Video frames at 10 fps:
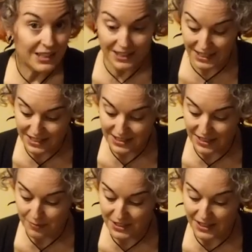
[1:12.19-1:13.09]
The latest
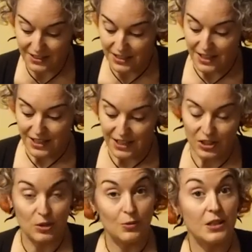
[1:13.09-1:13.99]
update
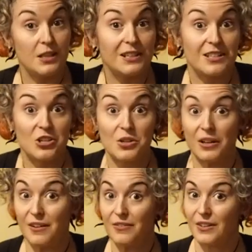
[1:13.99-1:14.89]
included the addition
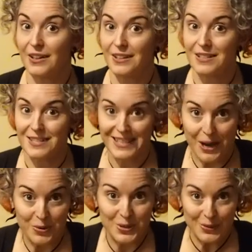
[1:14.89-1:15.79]
of
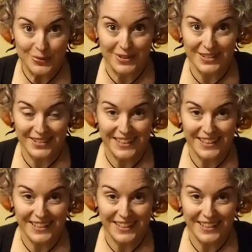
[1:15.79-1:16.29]
sour notes,